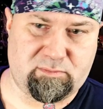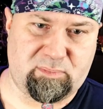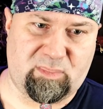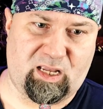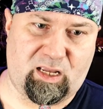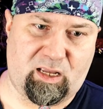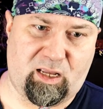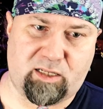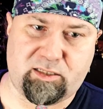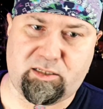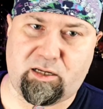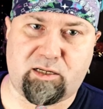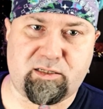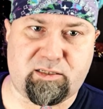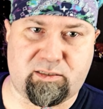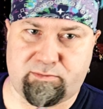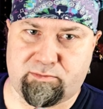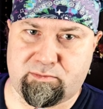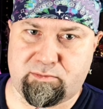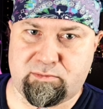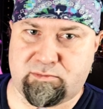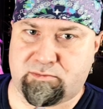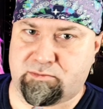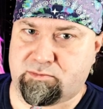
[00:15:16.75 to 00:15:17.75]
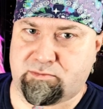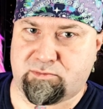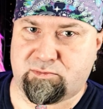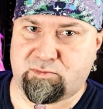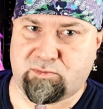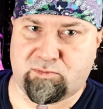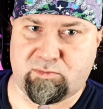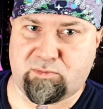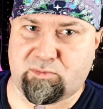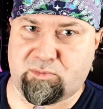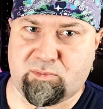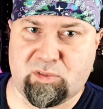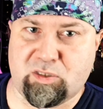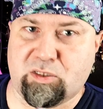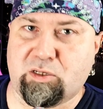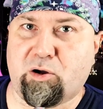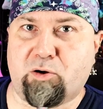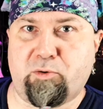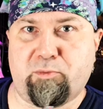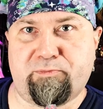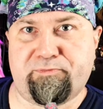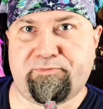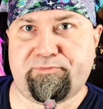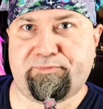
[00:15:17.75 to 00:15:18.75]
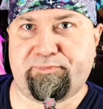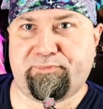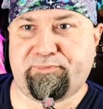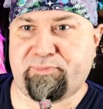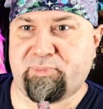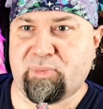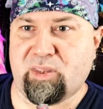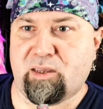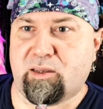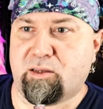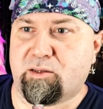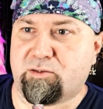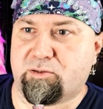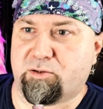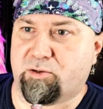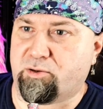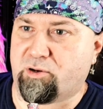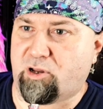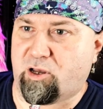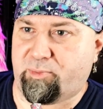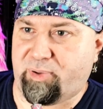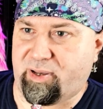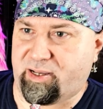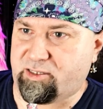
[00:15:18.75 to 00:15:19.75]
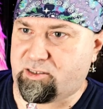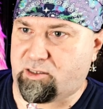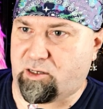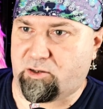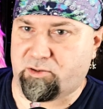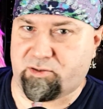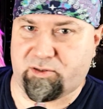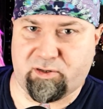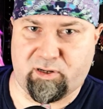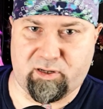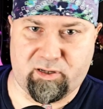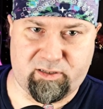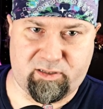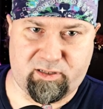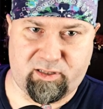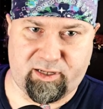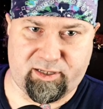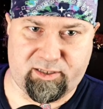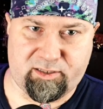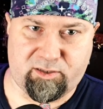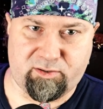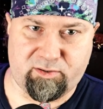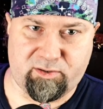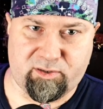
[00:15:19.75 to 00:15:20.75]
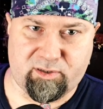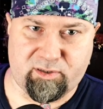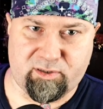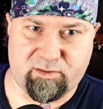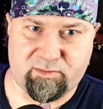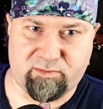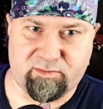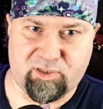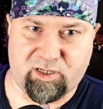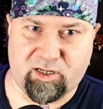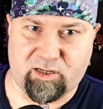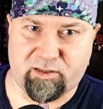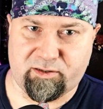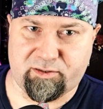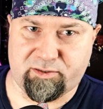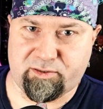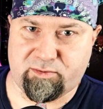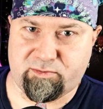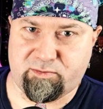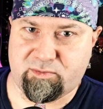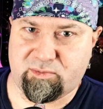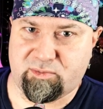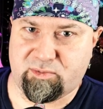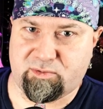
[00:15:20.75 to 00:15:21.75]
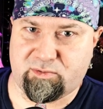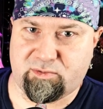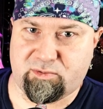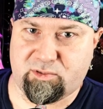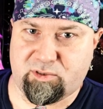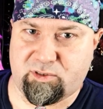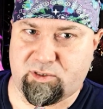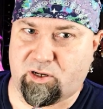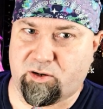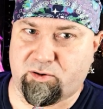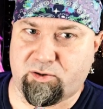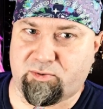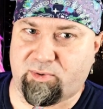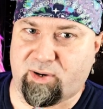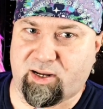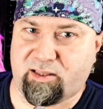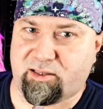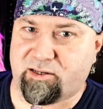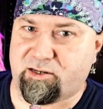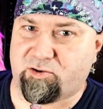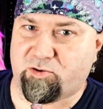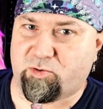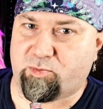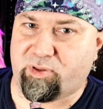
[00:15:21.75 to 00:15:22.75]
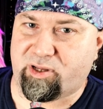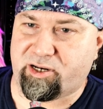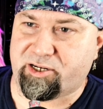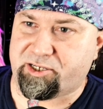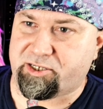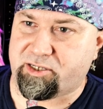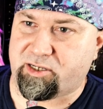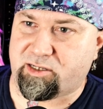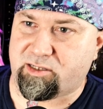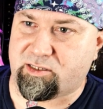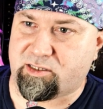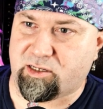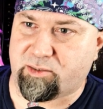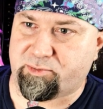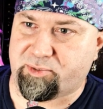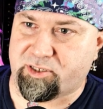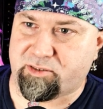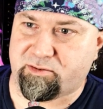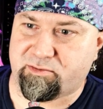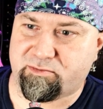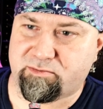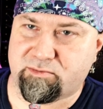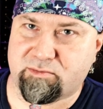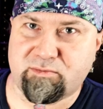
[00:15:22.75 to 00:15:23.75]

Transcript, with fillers: It's awesome. Don't, do not pass go, do not collect two hundred dollars. Go directly to Replenishing Consumption.